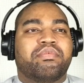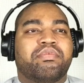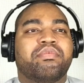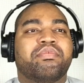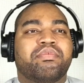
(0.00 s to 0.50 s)

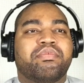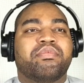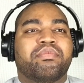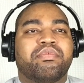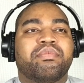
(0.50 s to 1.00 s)
Out,
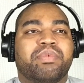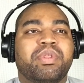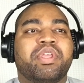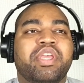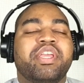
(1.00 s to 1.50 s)
everyone,
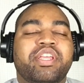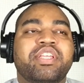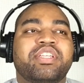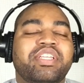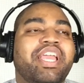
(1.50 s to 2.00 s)
now.
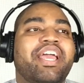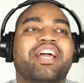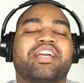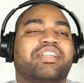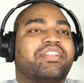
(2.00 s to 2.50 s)

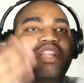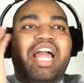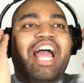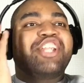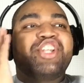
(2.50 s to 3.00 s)
Yeah.
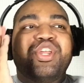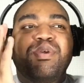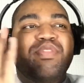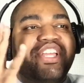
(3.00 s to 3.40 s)
I knew